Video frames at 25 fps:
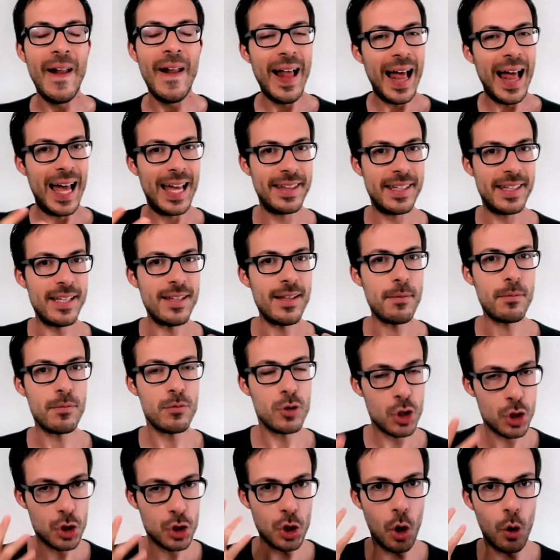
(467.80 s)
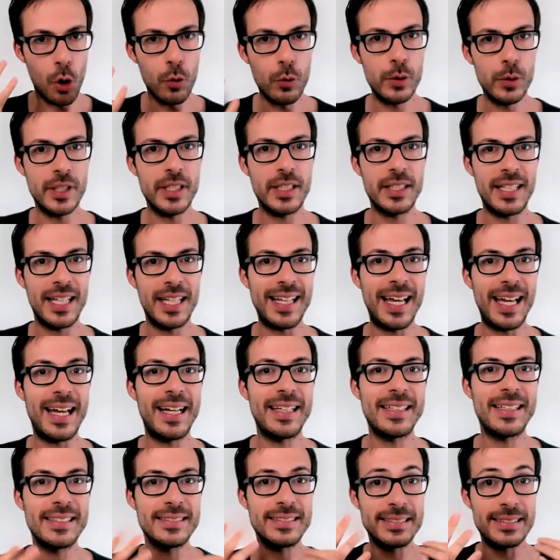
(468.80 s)
And then I'm showing that I
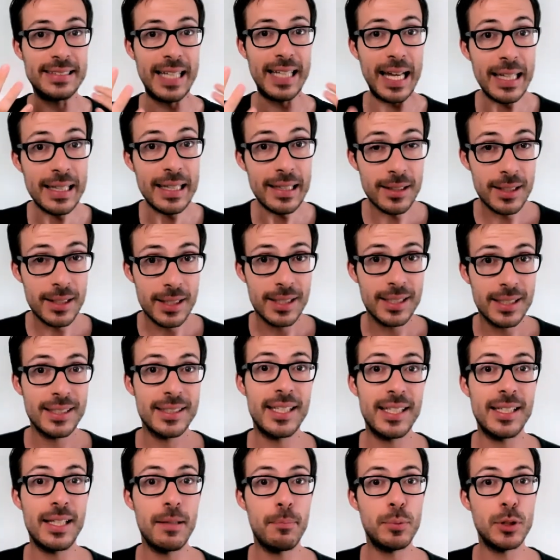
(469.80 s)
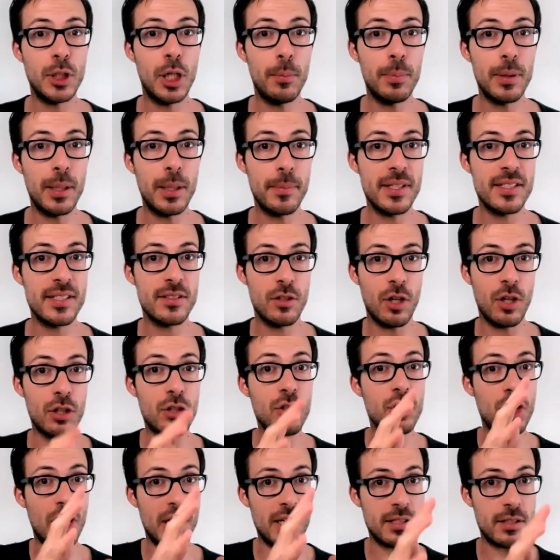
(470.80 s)
understand that the problem is not
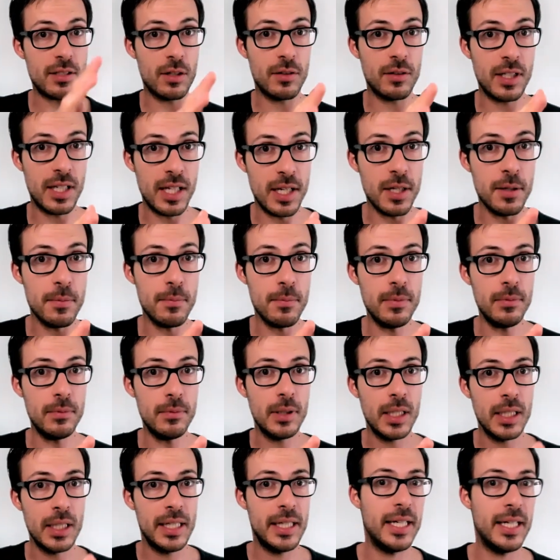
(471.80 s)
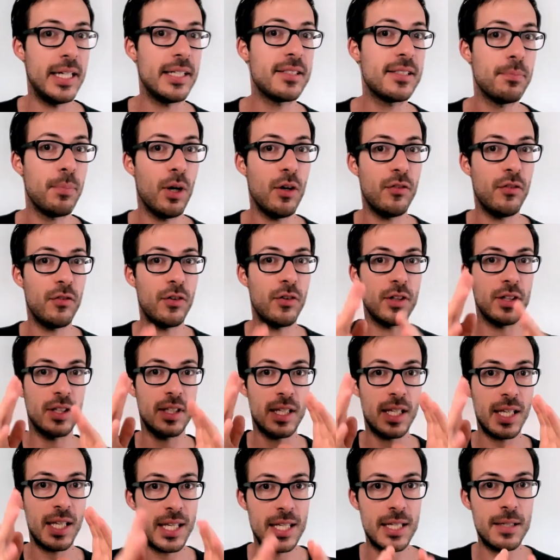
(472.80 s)
just on him, it's both on
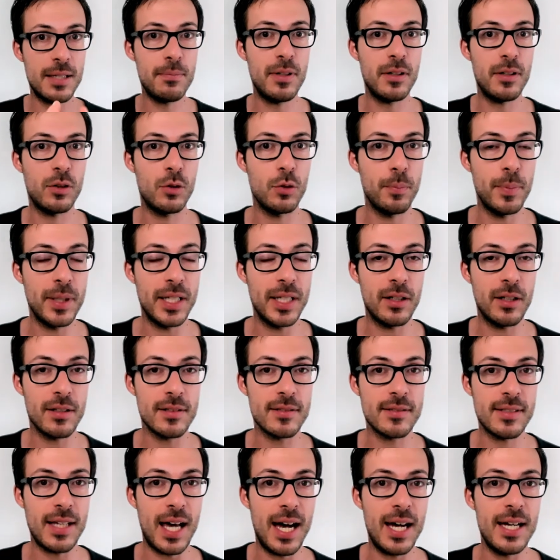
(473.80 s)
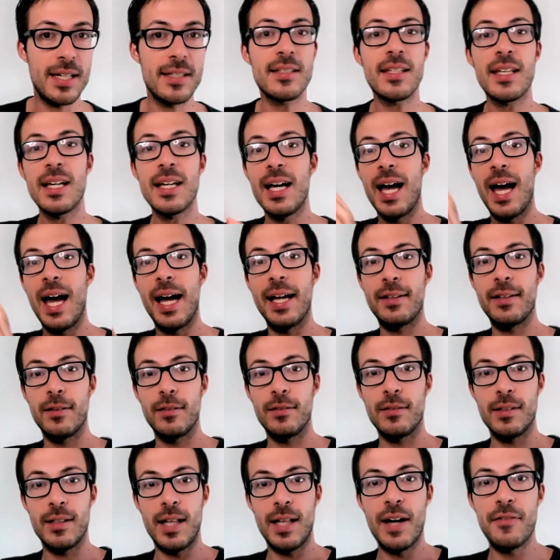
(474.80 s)
him to being concise and
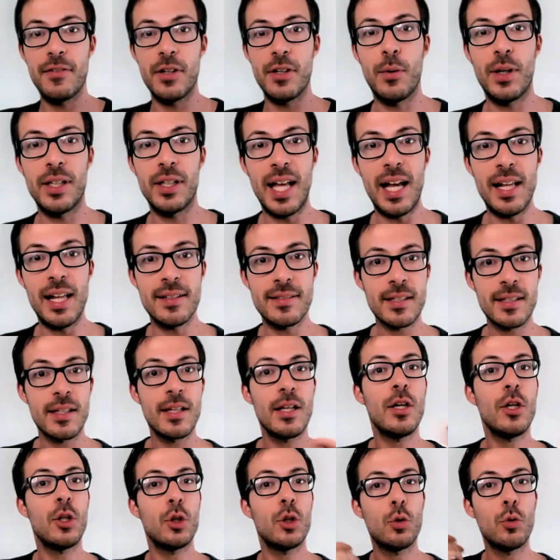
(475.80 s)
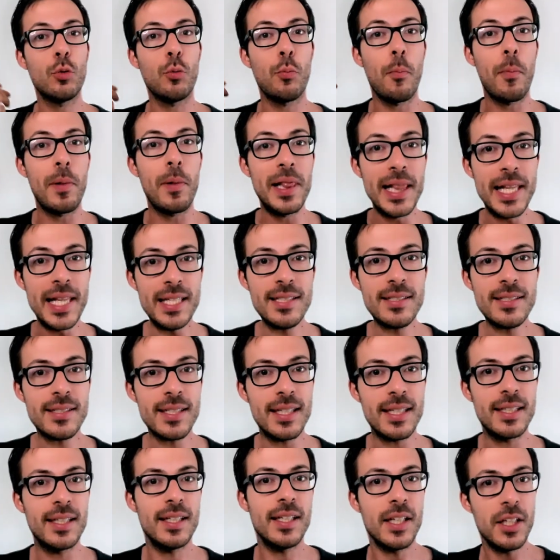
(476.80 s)
on everyone else to
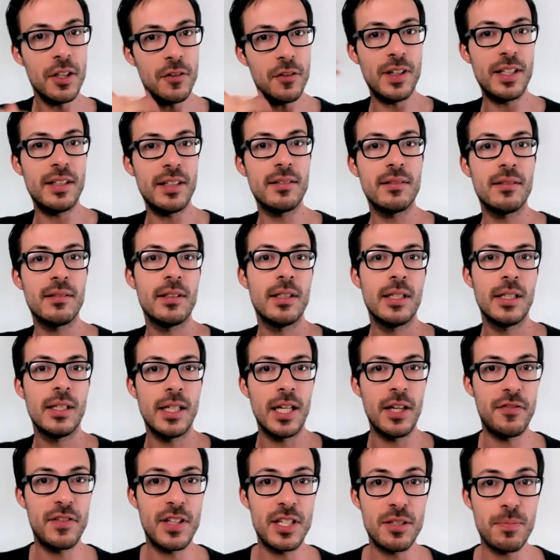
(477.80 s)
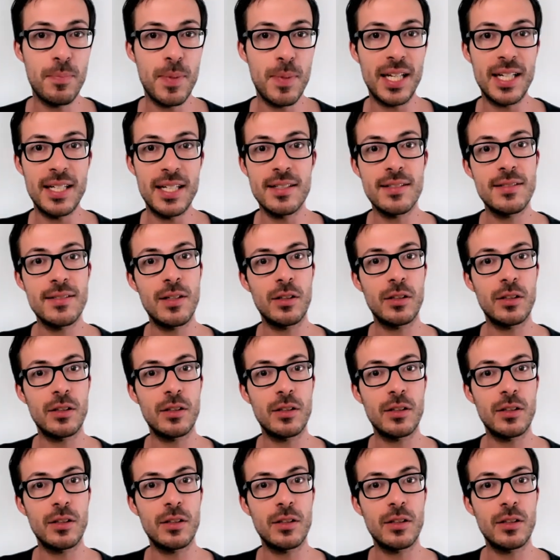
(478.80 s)
listen, even if the speaker is not